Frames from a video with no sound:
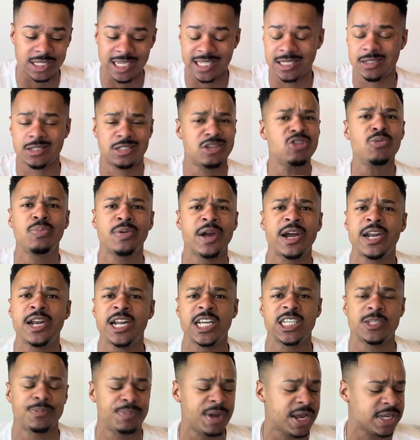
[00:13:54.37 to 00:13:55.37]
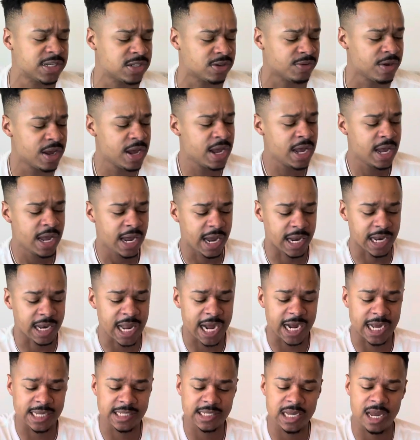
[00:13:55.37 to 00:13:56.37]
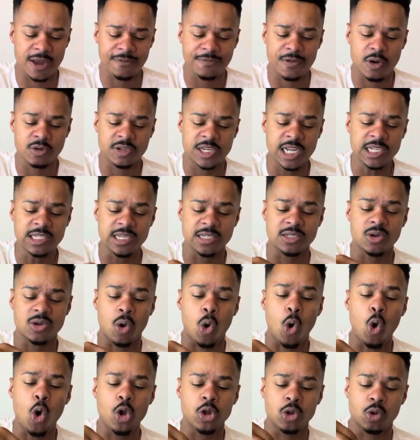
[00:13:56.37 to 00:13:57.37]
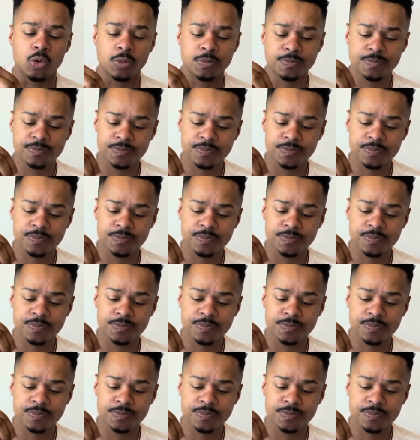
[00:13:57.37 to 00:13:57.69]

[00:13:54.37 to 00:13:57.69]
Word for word: It's super inexpensive. And like I said, folks, this is oil.